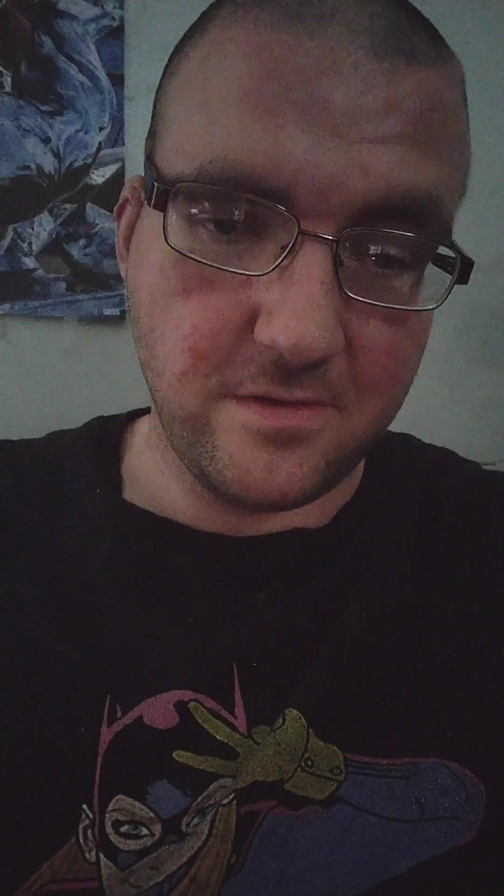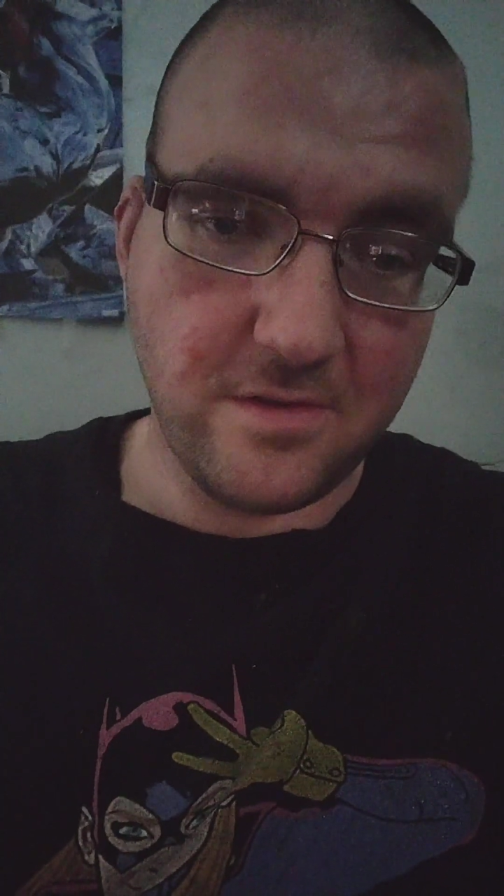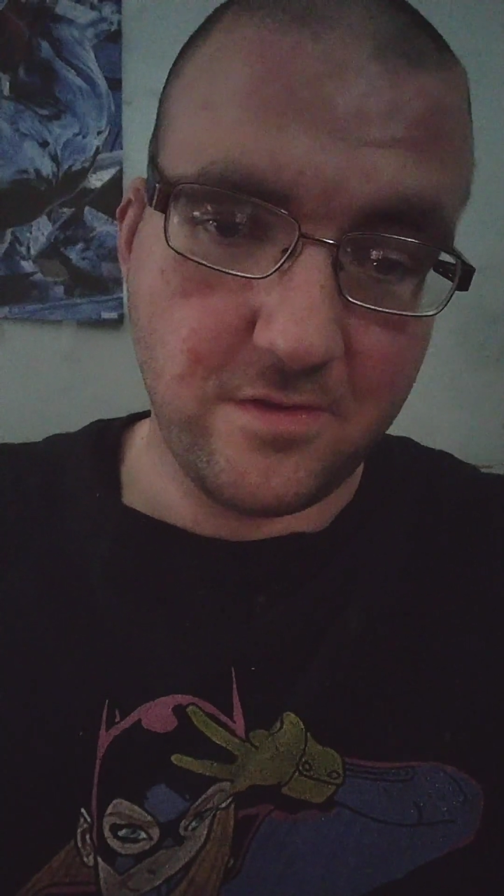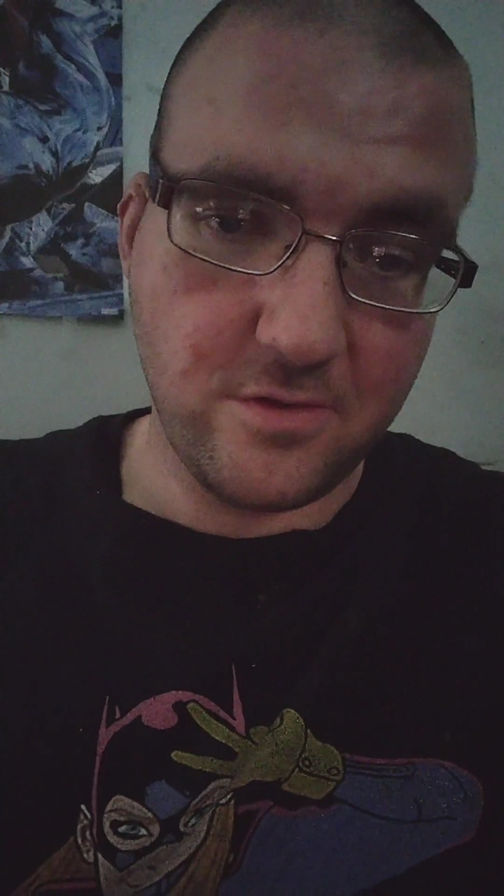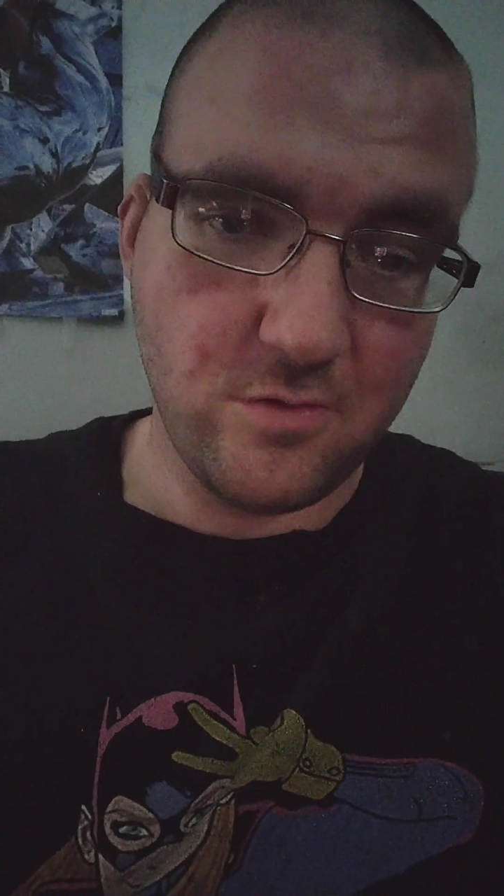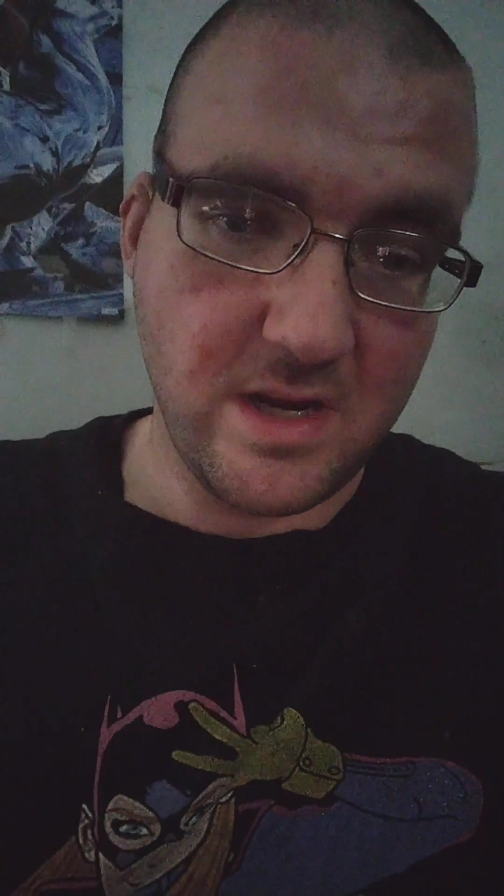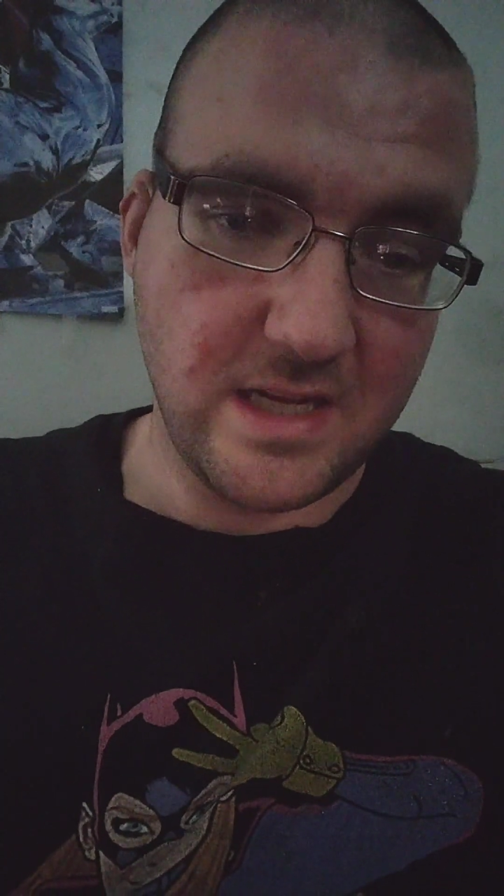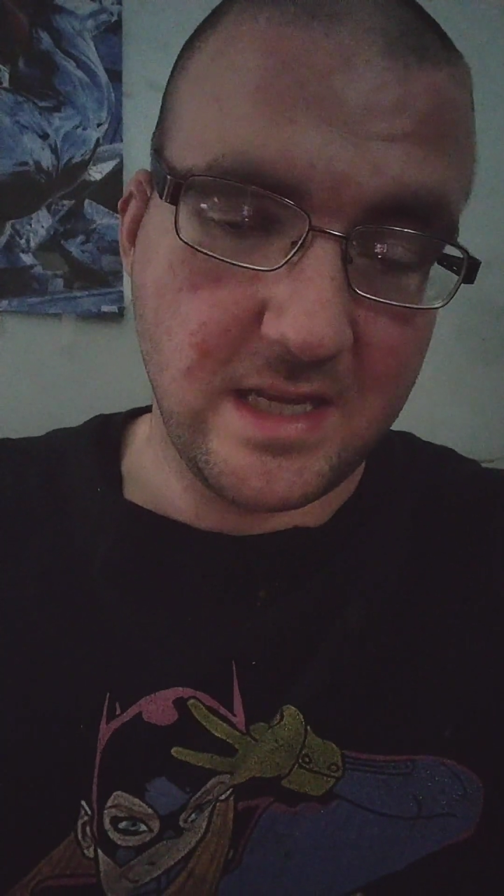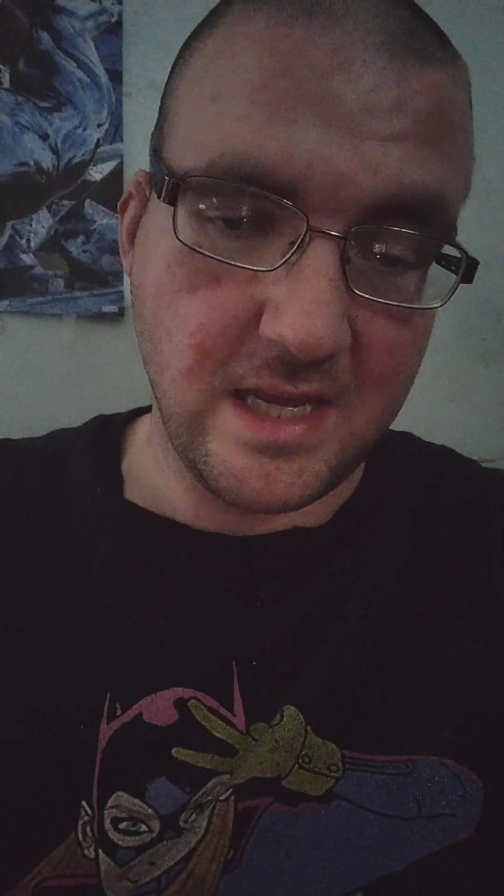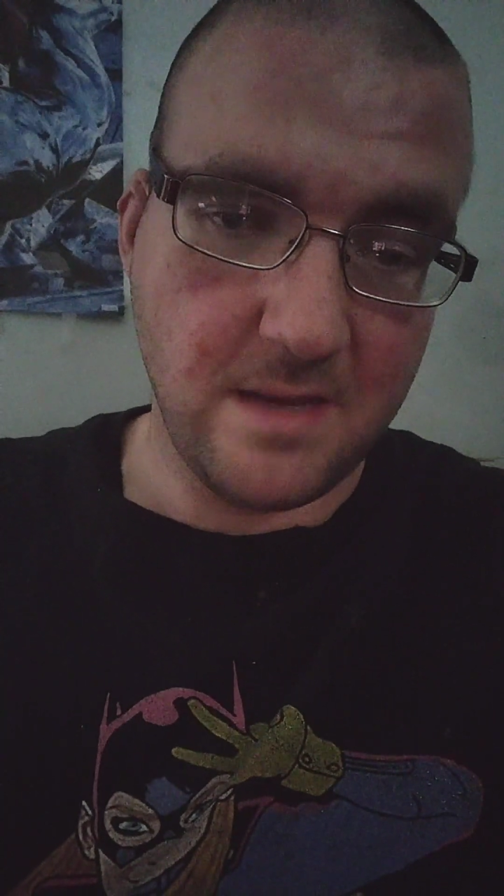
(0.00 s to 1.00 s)
it's a great
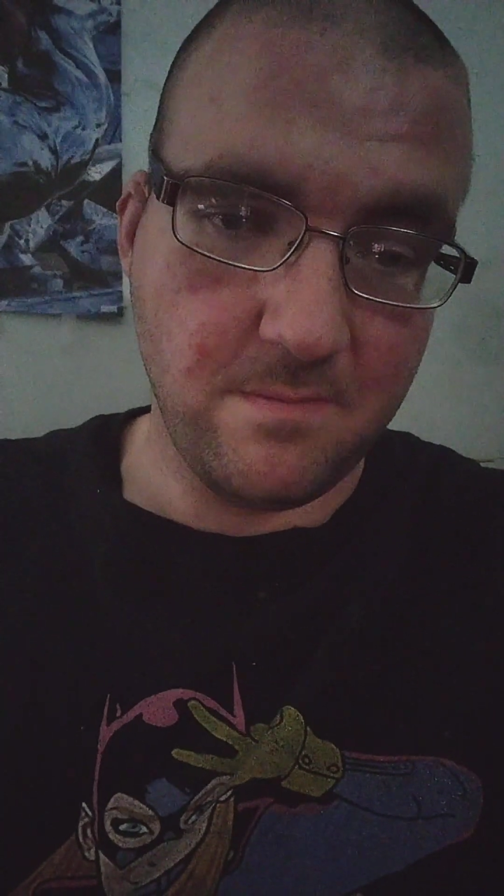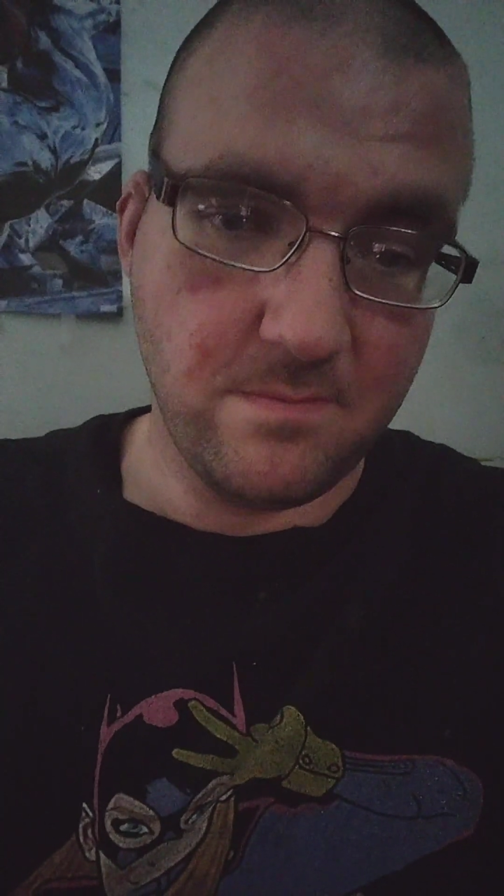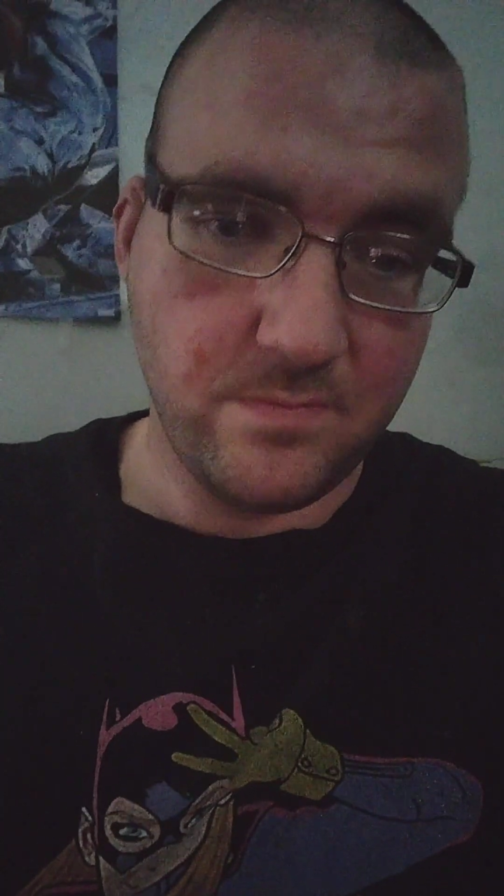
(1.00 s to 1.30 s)
game.